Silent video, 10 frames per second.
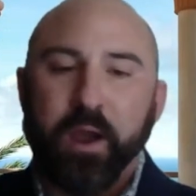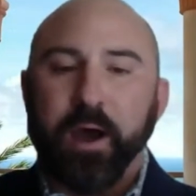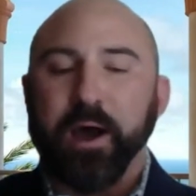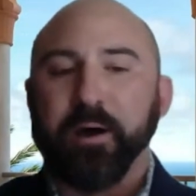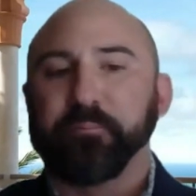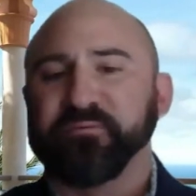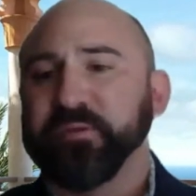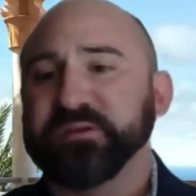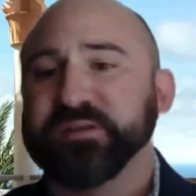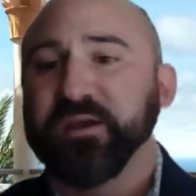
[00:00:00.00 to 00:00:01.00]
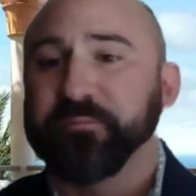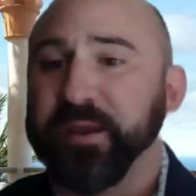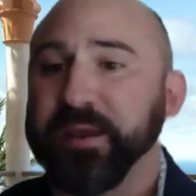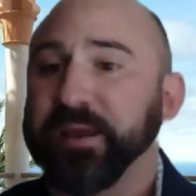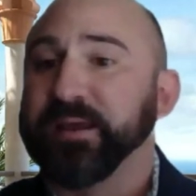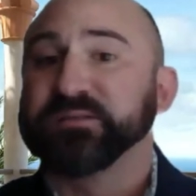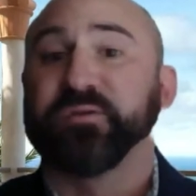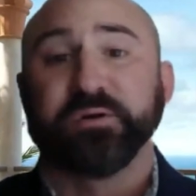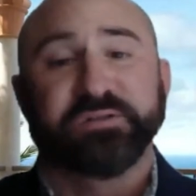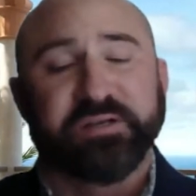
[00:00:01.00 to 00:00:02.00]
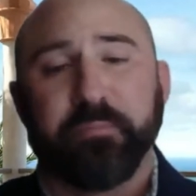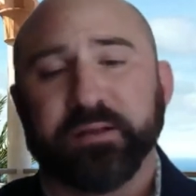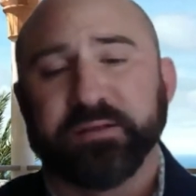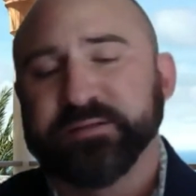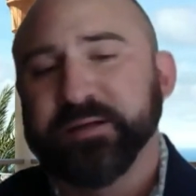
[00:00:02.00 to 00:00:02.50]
But for the sake of me, it's 13 months.